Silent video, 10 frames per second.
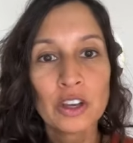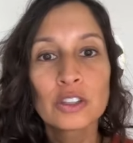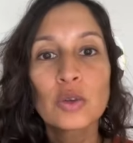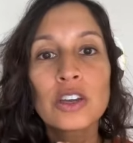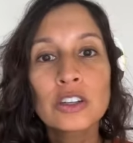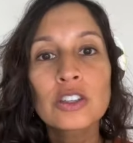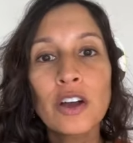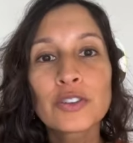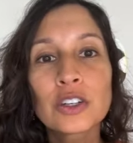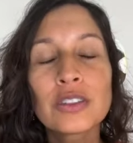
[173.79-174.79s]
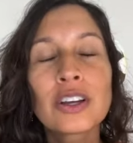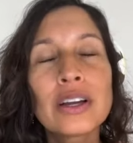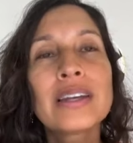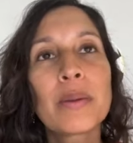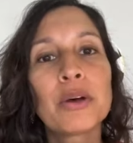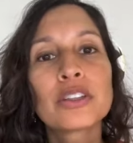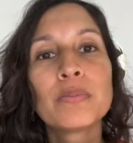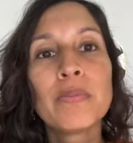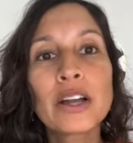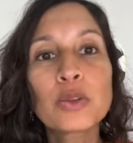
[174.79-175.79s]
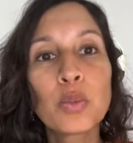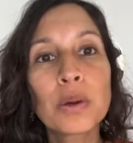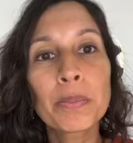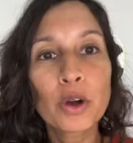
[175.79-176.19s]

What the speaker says: So their enamel is much more